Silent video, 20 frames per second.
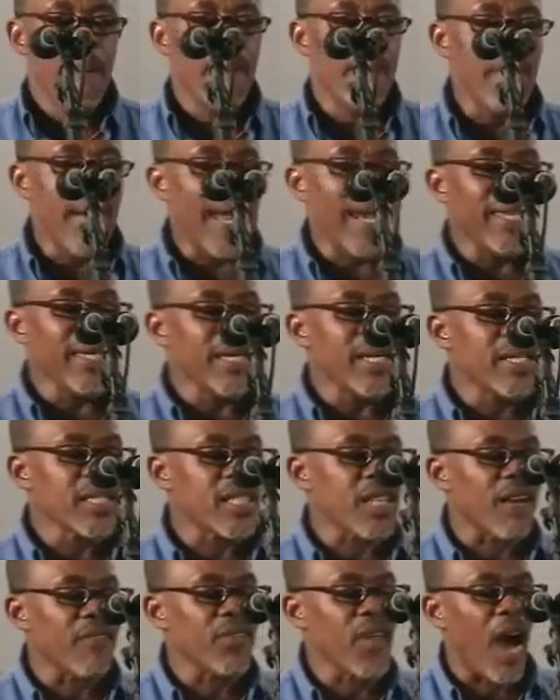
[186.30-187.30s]

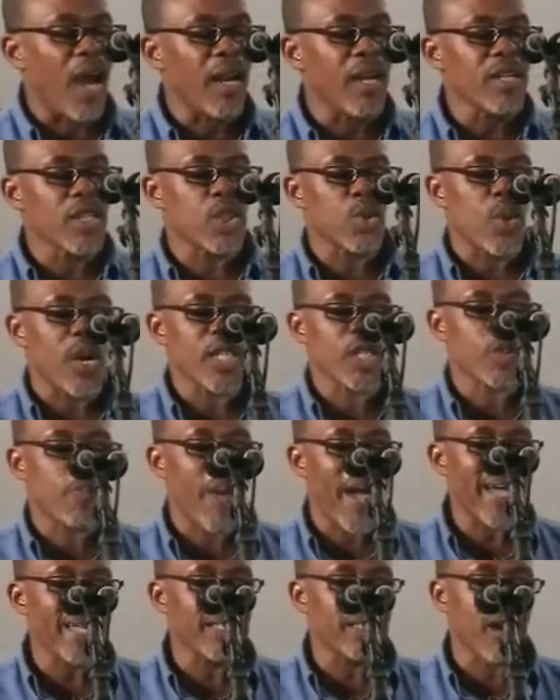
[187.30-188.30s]
Millions of dollars were
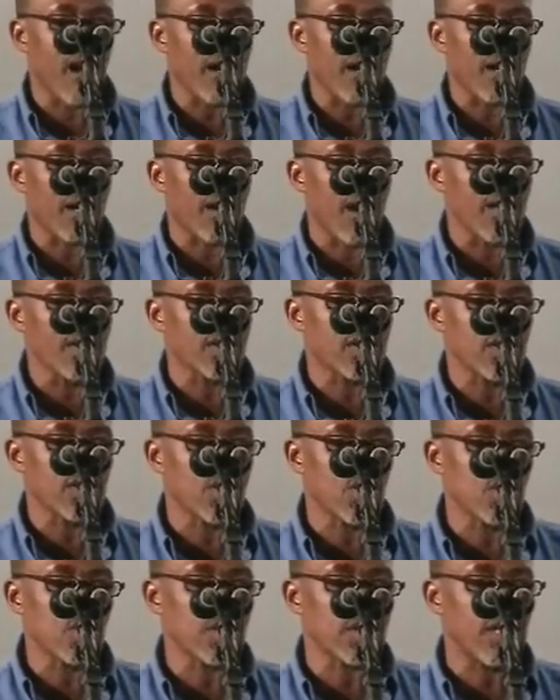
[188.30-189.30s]
spent on a
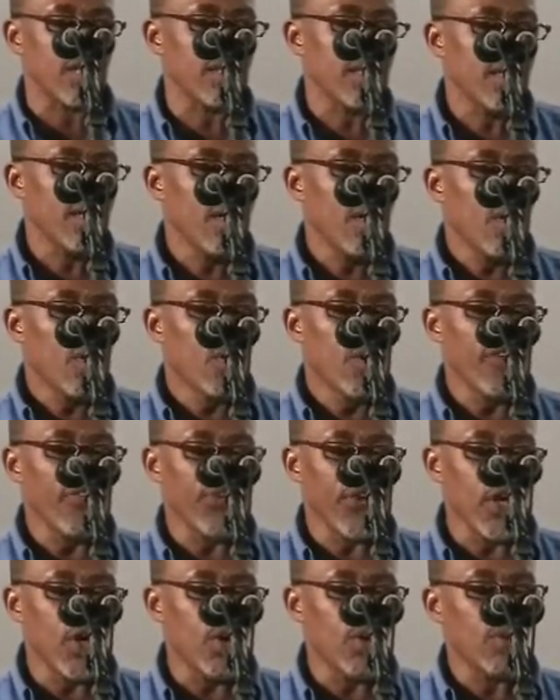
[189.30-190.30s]
constitution
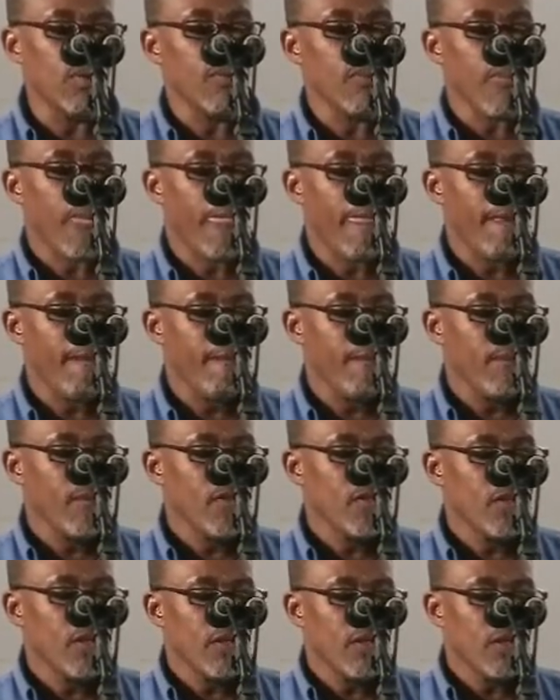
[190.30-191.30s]
review
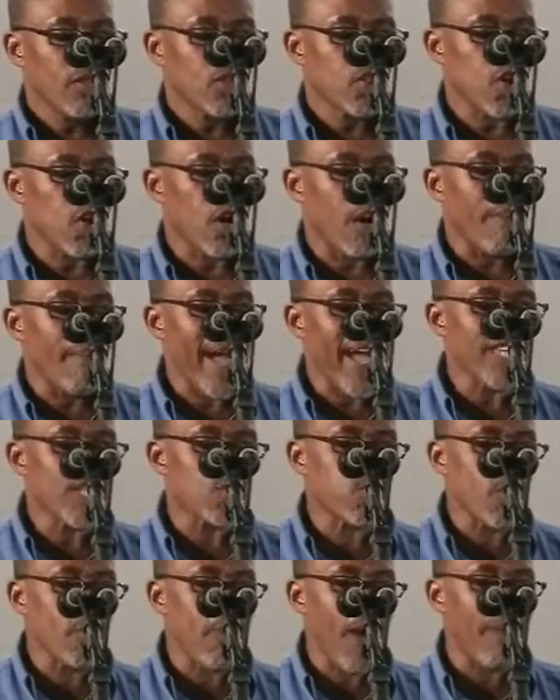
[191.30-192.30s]
to
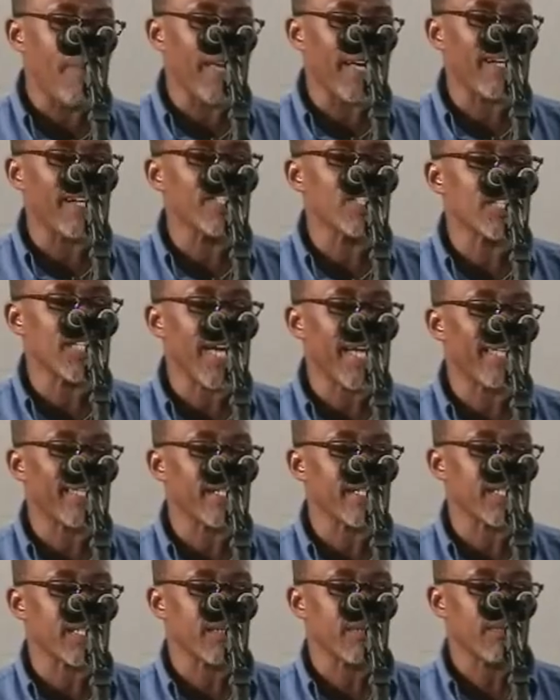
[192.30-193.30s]
commence Republican
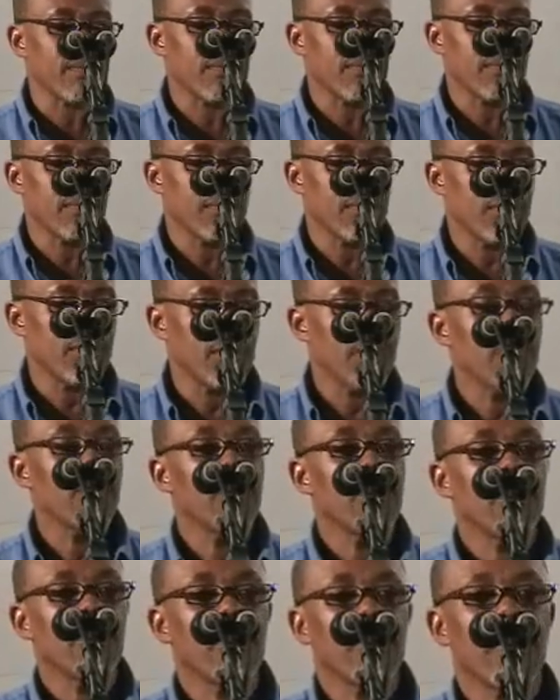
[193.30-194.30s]
status.
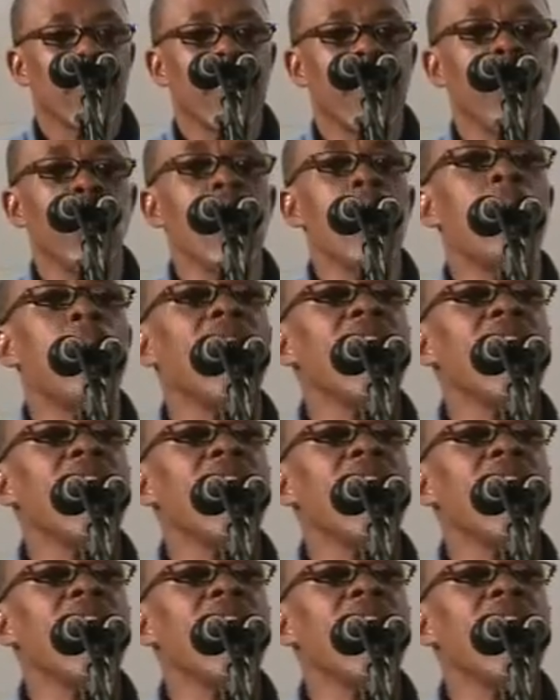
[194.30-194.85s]
Can we